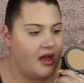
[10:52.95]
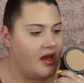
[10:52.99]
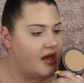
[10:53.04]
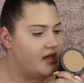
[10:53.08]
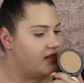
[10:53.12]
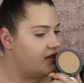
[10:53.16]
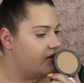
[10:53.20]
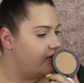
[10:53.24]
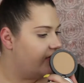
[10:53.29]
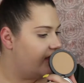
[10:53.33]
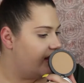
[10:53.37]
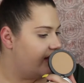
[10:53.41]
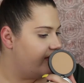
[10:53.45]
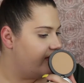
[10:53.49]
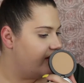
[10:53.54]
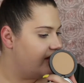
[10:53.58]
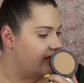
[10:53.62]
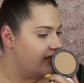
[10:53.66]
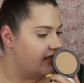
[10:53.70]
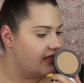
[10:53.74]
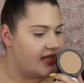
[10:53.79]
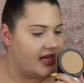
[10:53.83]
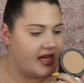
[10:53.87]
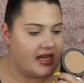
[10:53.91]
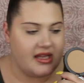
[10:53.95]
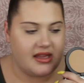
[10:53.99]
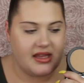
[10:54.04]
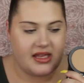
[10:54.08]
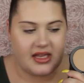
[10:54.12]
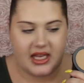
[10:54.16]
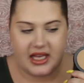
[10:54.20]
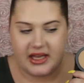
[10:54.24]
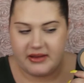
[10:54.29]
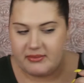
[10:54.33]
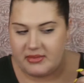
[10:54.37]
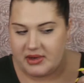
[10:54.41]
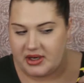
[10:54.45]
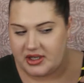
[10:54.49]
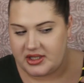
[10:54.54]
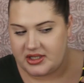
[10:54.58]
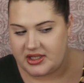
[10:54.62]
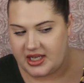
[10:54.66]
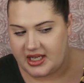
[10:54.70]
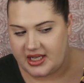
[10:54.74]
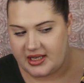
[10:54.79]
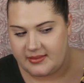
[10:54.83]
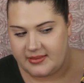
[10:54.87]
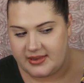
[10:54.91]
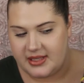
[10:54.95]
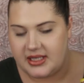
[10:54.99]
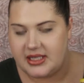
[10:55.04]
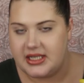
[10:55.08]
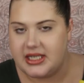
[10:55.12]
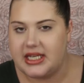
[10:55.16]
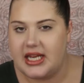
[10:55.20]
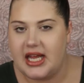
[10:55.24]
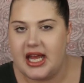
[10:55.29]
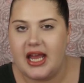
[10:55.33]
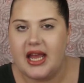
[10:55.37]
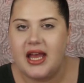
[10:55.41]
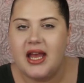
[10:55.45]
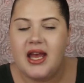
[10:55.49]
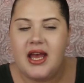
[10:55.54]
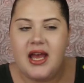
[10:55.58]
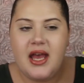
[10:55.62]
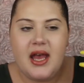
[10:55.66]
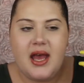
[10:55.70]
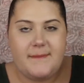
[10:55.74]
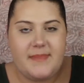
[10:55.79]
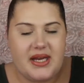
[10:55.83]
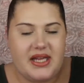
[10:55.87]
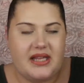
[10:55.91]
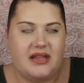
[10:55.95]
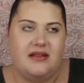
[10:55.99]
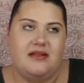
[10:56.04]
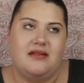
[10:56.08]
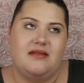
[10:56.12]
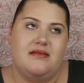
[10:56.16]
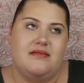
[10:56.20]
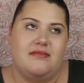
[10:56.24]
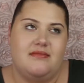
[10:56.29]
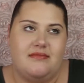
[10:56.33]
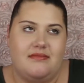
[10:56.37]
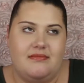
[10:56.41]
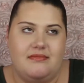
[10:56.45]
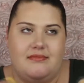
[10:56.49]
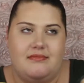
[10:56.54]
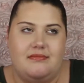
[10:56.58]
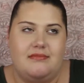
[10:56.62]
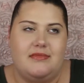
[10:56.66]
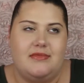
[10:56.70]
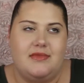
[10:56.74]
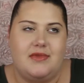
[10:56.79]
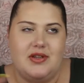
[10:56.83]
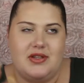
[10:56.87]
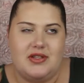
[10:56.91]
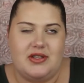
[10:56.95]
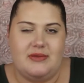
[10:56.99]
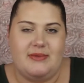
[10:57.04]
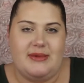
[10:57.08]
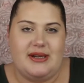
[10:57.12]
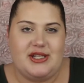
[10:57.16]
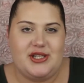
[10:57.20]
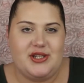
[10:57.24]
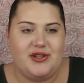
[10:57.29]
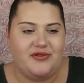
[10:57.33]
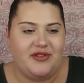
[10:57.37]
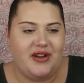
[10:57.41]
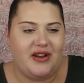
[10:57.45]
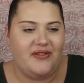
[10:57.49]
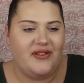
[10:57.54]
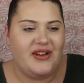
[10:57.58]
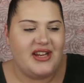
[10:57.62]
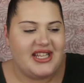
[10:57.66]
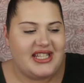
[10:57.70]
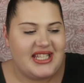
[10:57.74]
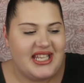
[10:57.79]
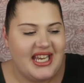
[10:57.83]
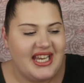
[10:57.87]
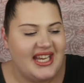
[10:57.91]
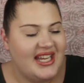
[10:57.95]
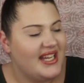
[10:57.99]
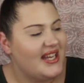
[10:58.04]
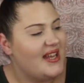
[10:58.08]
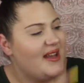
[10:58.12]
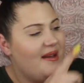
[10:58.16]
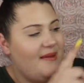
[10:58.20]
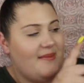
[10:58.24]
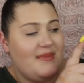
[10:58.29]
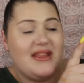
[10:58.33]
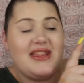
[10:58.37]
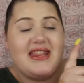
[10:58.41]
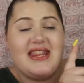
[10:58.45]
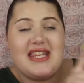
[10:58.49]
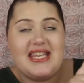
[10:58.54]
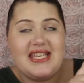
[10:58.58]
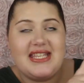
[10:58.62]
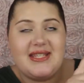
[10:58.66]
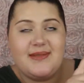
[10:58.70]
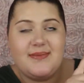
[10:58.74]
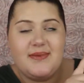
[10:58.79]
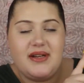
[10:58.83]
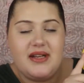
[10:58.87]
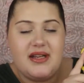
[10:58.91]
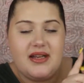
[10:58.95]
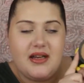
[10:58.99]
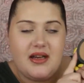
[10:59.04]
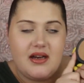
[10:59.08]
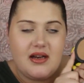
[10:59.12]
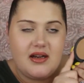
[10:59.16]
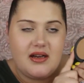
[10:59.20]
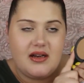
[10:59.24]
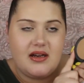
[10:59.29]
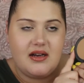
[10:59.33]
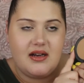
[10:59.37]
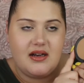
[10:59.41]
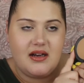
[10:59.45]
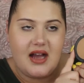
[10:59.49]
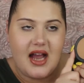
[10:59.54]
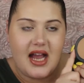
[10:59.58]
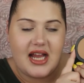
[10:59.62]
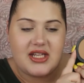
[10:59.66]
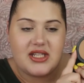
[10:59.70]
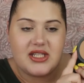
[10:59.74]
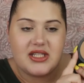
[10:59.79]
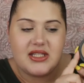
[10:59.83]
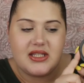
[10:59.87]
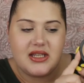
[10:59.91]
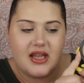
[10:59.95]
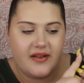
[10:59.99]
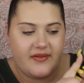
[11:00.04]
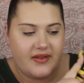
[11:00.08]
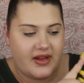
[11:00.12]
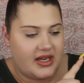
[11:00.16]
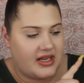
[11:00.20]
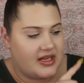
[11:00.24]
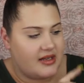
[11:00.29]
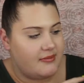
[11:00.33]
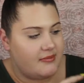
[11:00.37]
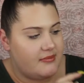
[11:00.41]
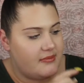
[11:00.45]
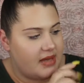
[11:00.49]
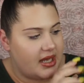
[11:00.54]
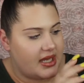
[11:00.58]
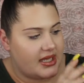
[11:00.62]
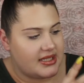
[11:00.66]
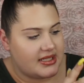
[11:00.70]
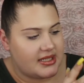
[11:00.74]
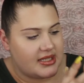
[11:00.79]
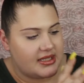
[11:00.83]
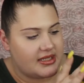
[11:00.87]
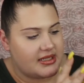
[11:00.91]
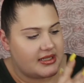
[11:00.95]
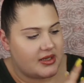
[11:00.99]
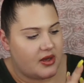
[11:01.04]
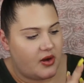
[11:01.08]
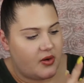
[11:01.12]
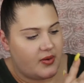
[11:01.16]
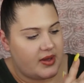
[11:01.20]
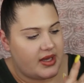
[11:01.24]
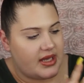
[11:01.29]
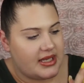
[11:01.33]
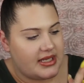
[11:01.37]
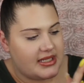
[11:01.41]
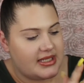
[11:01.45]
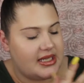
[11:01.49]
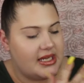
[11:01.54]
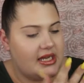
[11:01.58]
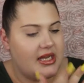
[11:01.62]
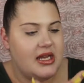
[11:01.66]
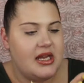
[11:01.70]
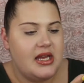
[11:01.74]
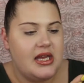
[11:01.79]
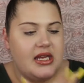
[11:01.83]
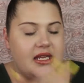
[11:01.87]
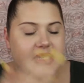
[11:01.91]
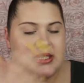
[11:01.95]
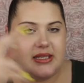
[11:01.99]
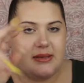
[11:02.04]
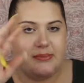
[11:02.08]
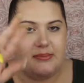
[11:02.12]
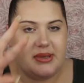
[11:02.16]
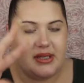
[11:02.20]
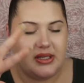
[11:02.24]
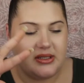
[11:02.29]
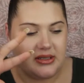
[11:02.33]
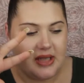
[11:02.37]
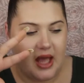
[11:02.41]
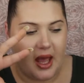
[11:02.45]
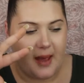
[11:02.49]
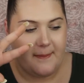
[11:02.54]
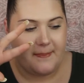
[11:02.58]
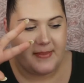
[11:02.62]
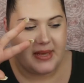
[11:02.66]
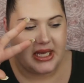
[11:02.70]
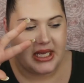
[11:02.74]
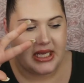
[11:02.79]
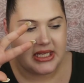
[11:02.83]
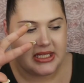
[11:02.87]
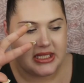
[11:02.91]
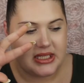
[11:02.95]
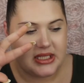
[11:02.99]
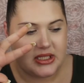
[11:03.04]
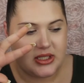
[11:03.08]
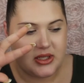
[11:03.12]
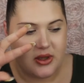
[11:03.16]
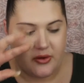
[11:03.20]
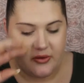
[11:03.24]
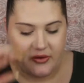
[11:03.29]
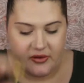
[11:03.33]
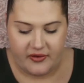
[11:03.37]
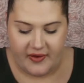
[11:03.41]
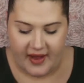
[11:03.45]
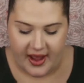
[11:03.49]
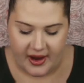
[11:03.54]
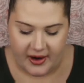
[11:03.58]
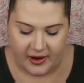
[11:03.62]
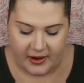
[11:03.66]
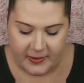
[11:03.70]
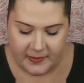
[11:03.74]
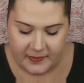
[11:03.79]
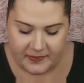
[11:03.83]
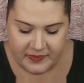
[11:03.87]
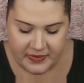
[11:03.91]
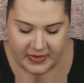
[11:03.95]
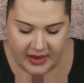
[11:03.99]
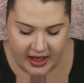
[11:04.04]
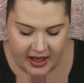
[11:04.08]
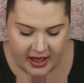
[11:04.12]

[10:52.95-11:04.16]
I don't have it on today. I think I have Marc Jacobs on today, but those are my two favorites. But this one, uh, I just love it, and it makes it so easy to build up because it's so fair.